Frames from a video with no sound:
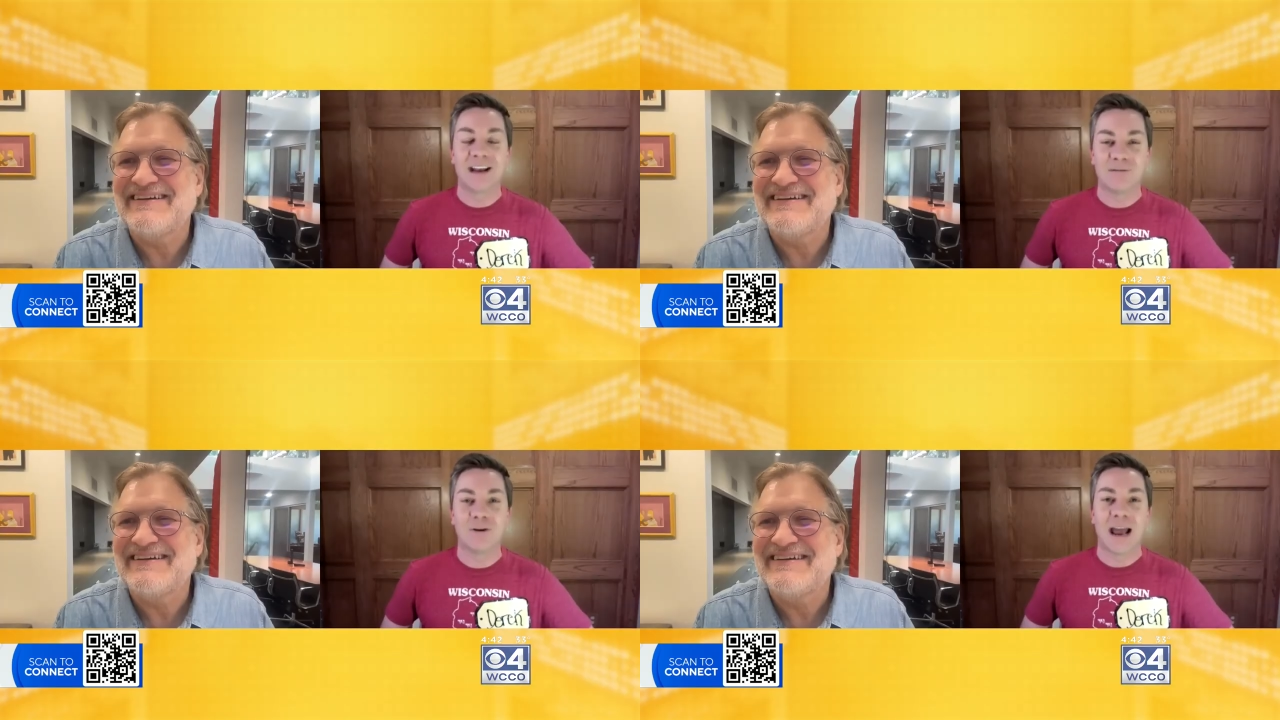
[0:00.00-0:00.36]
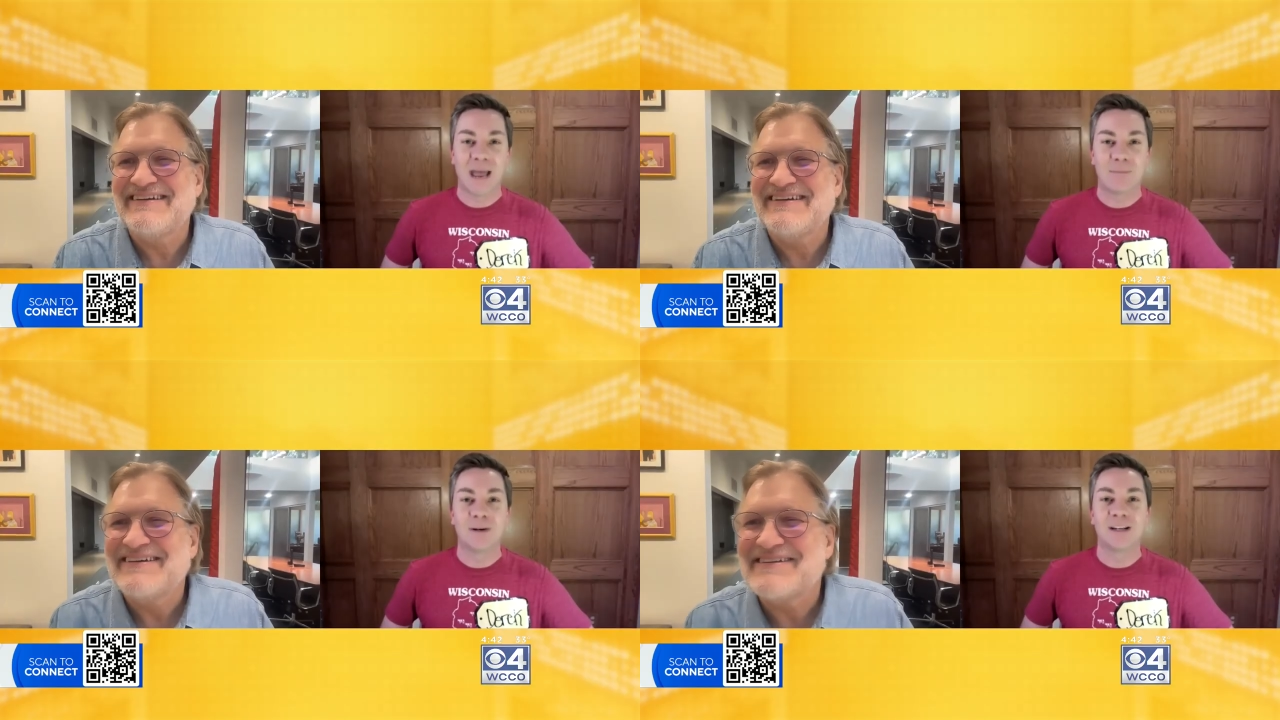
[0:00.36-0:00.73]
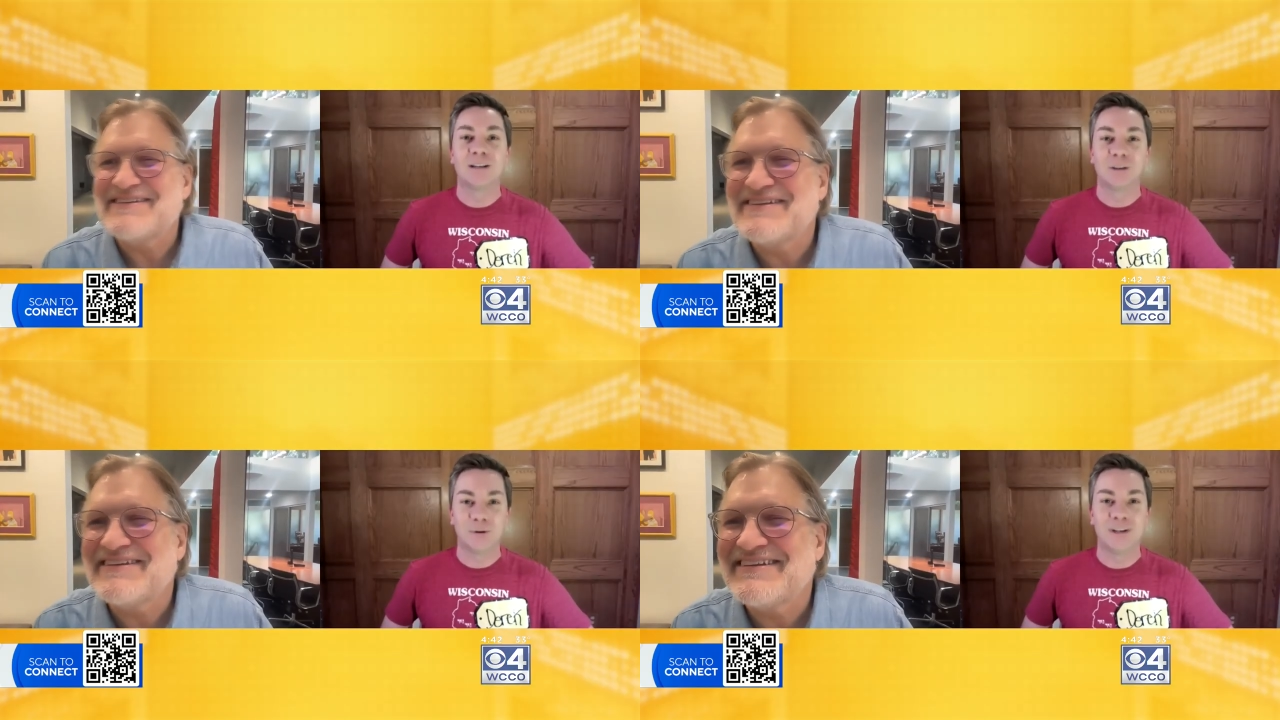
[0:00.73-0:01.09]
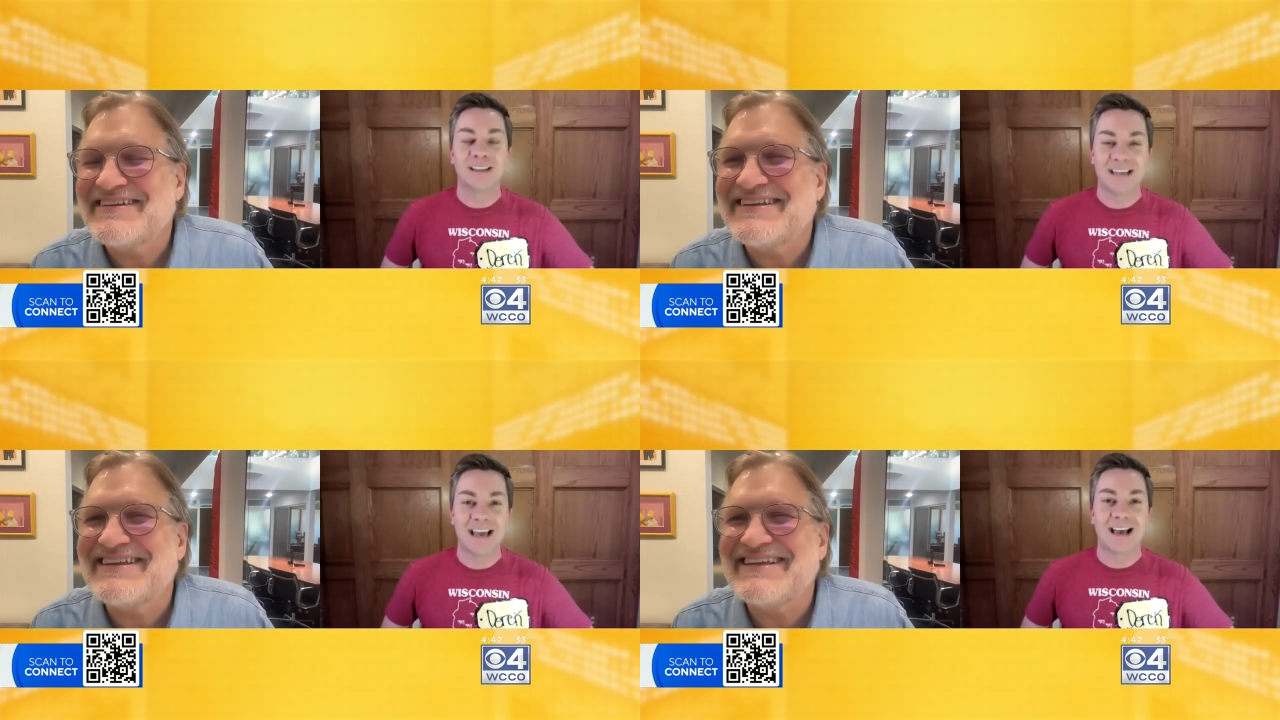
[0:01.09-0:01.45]
Speaker 1: that ever happened,
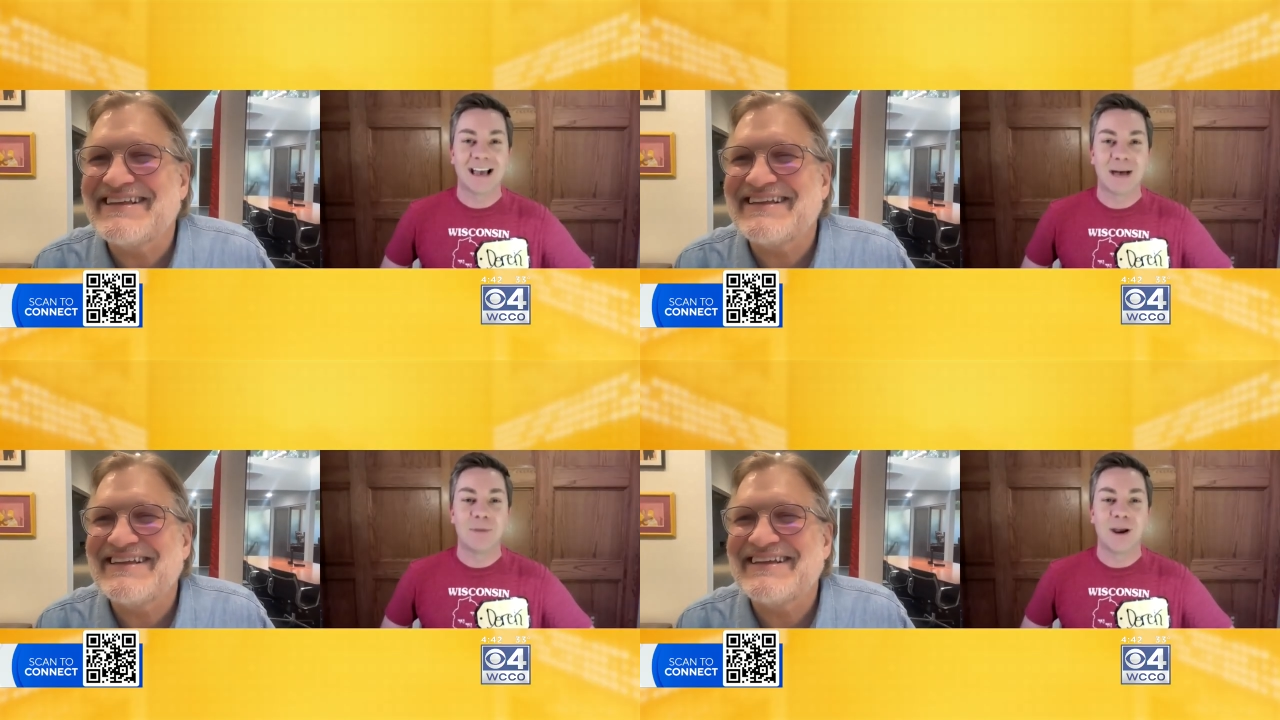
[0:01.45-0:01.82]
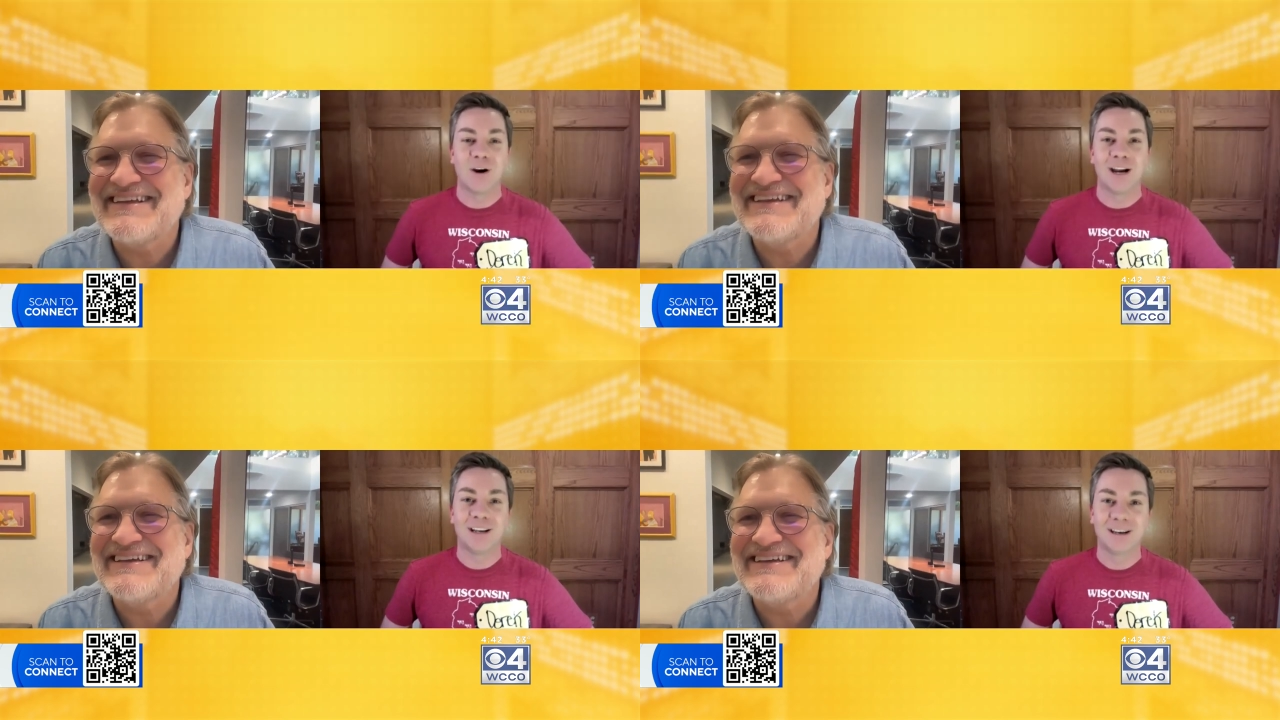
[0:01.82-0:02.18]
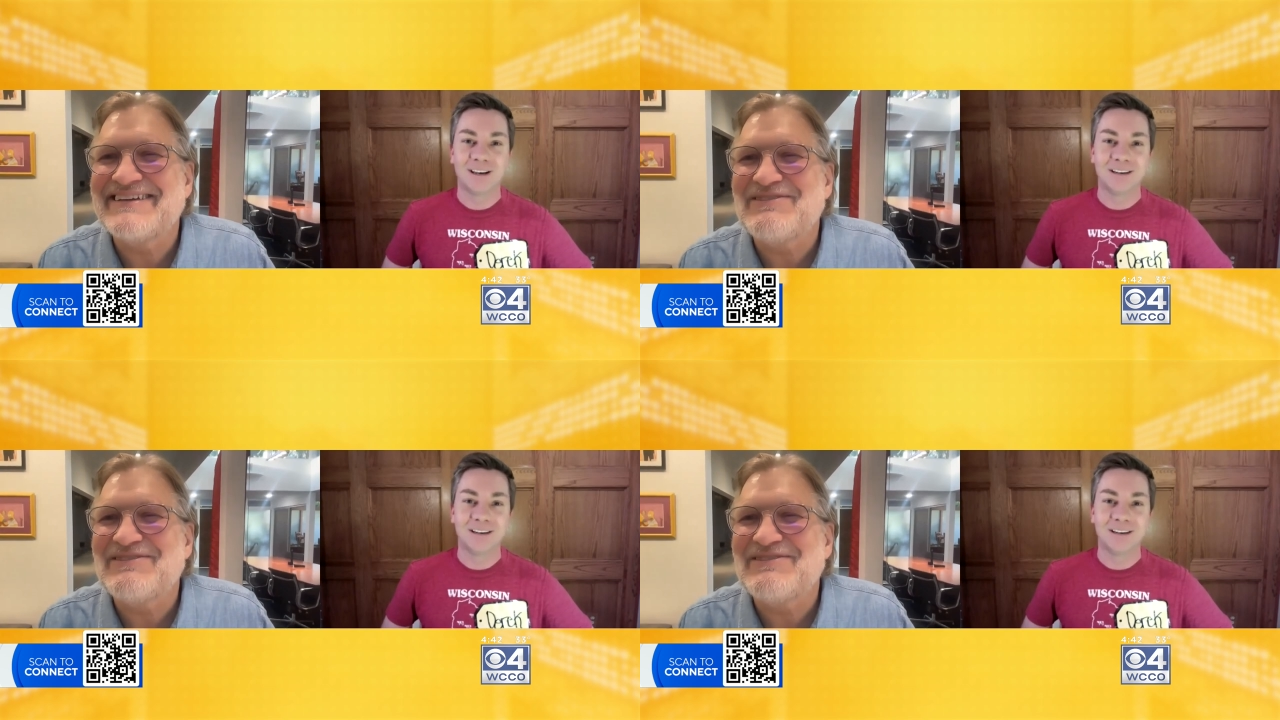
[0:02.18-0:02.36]
including the day I got married.